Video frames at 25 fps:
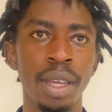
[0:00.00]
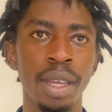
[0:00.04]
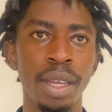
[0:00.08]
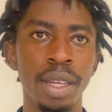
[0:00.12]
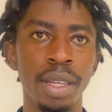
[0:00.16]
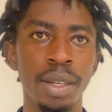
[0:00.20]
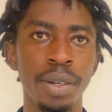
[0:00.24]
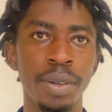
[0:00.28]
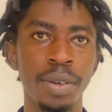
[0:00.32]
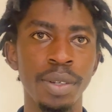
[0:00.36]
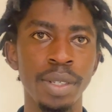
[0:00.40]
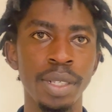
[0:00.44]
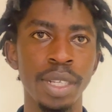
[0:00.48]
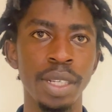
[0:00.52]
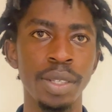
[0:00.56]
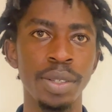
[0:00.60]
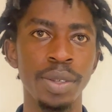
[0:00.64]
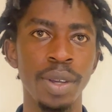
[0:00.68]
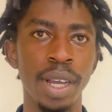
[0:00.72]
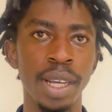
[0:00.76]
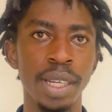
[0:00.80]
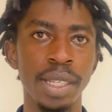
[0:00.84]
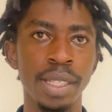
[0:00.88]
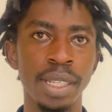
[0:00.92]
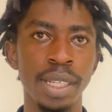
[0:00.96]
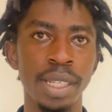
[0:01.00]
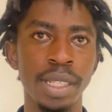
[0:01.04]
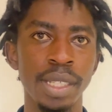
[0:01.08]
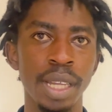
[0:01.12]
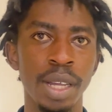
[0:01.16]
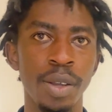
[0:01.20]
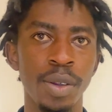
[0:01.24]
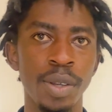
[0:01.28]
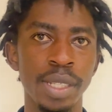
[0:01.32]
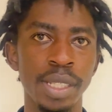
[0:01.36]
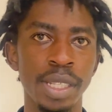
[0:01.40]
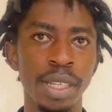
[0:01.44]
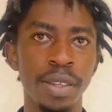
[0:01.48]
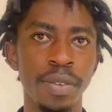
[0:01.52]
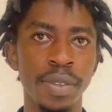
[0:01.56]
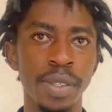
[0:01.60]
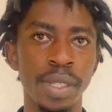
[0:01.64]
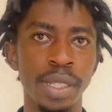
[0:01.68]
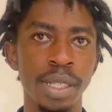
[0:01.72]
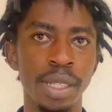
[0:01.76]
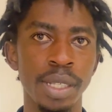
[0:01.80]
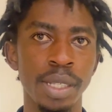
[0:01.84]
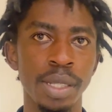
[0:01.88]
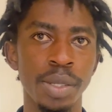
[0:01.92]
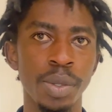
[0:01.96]
In order to access our
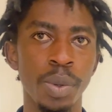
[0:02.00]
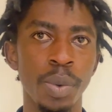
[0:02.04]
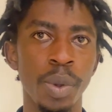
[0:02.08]
services,